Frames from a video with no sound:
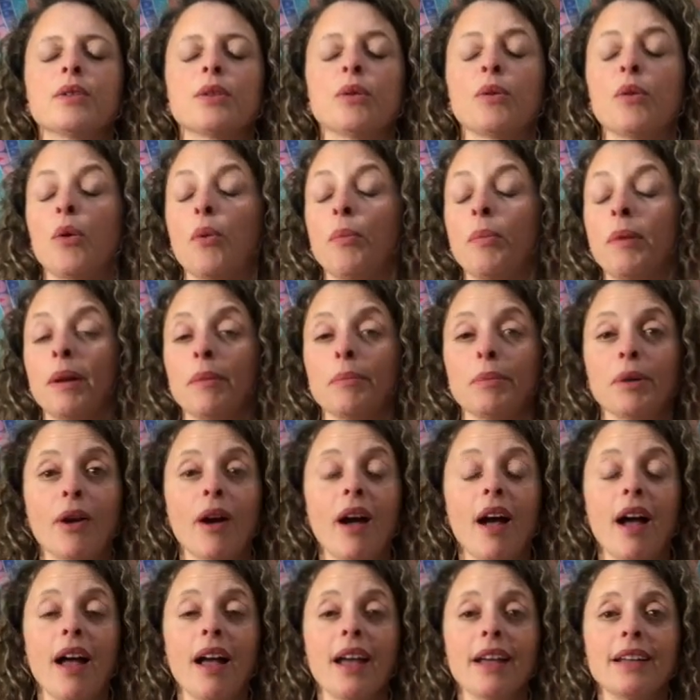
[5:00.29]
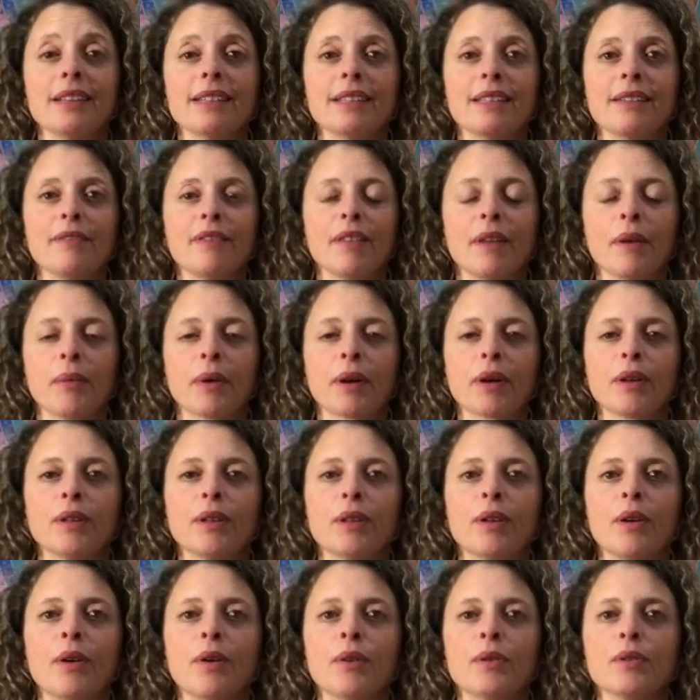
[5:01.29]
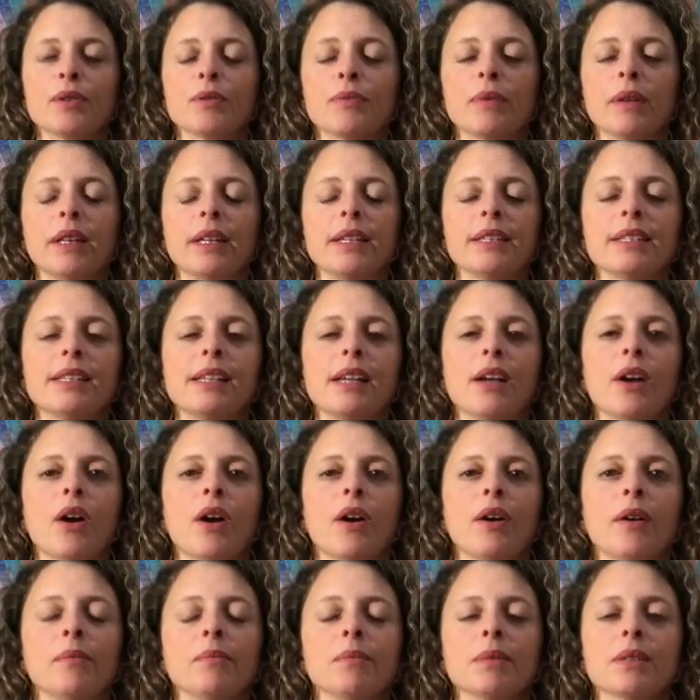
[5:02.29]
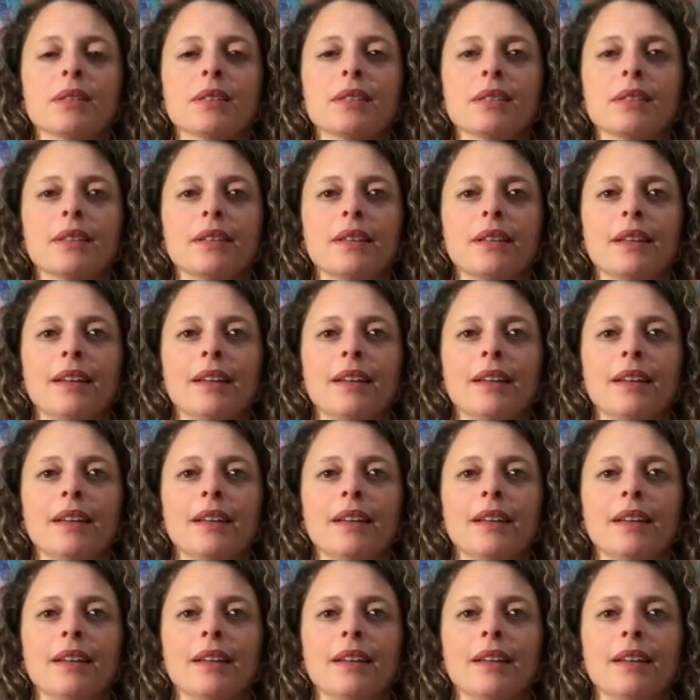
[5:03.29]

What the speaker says: So open up your eyes. If they were closed, release the arms.